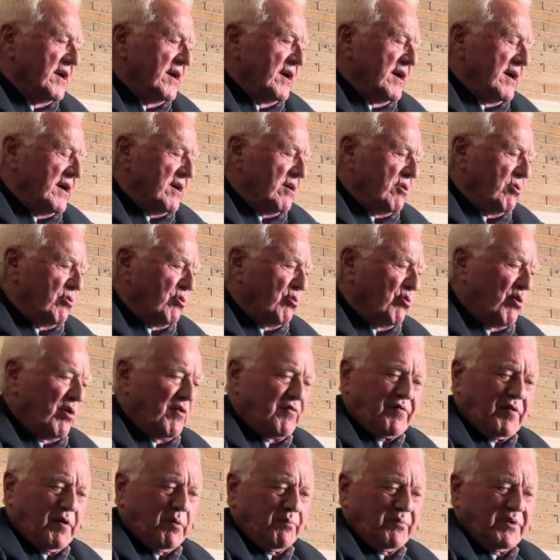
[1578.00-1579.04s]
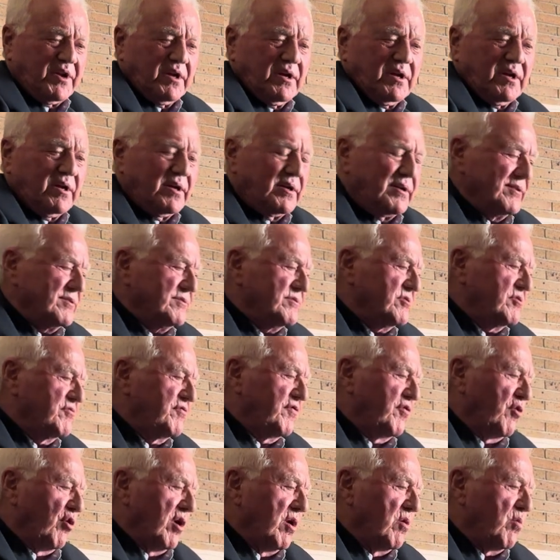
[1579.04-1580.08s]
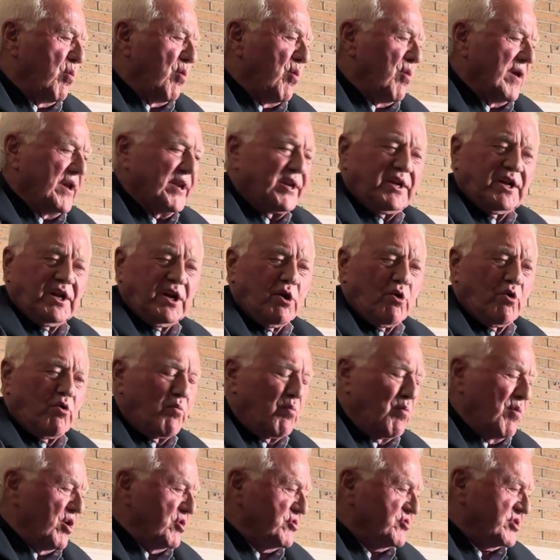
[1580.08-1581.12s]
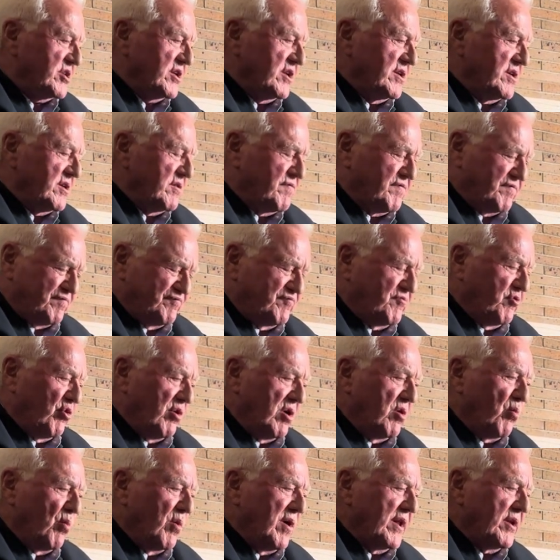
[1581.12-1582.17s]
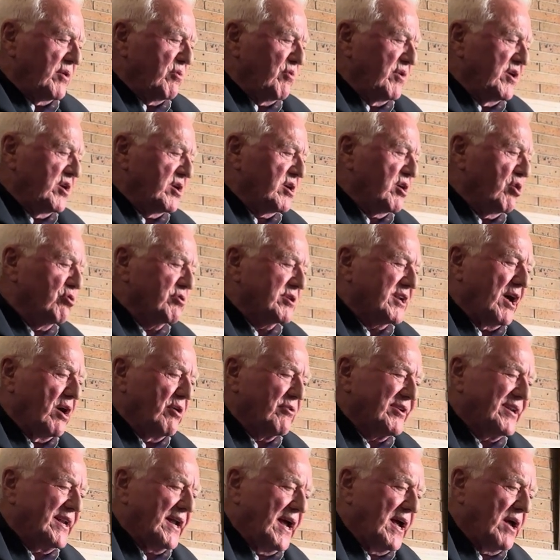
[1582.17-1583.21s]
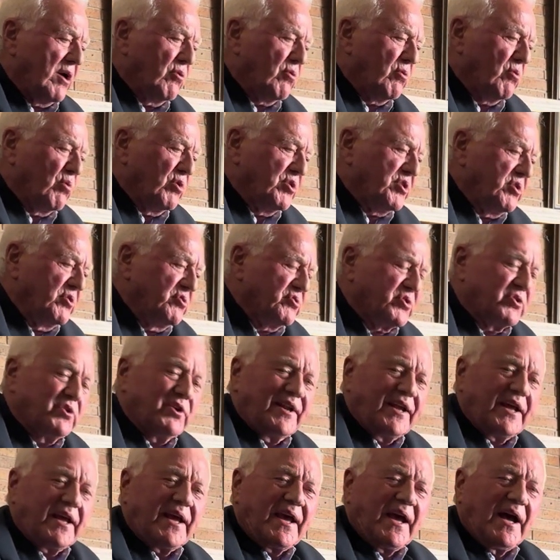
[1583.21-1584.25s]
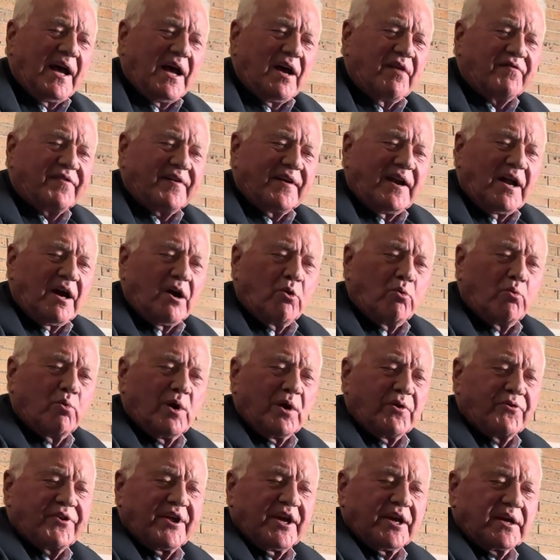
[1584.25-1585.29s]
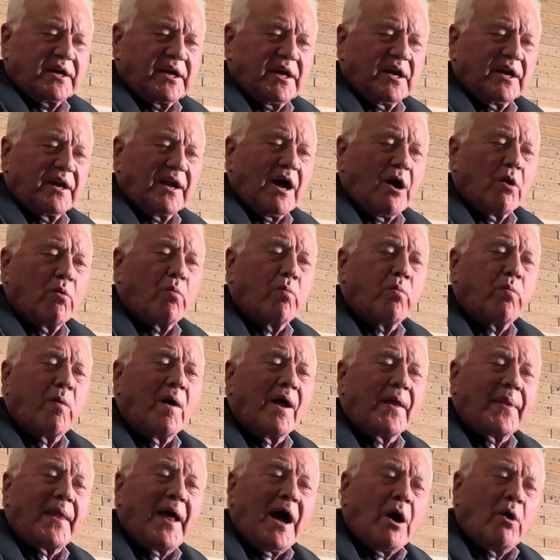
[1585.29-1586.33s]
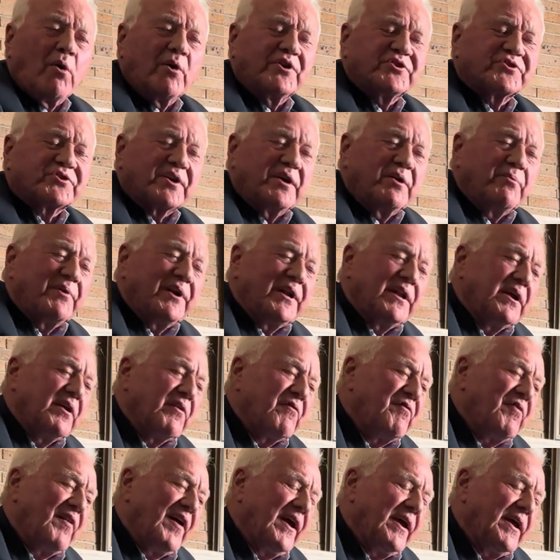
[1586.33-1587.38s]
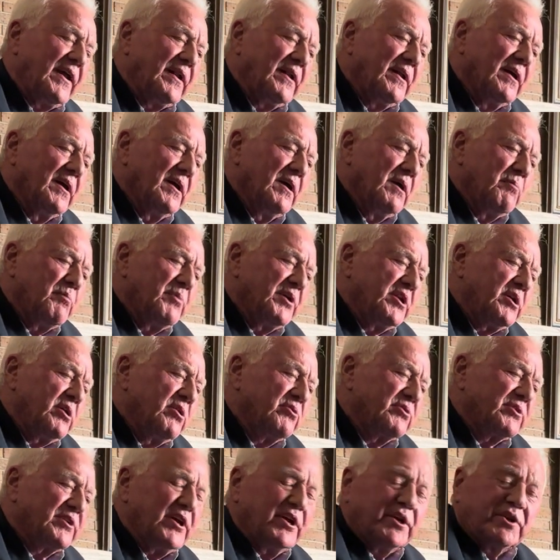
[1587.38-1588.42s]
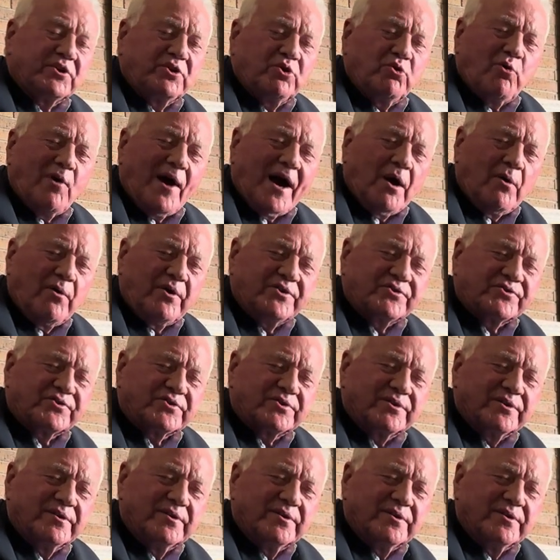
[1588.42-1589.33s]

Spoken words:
or from the 401, you know, most of the 401, when you go downtown, what used to take you half an hour will take you now 1 hour, is everything fine, but it could take 2 hours.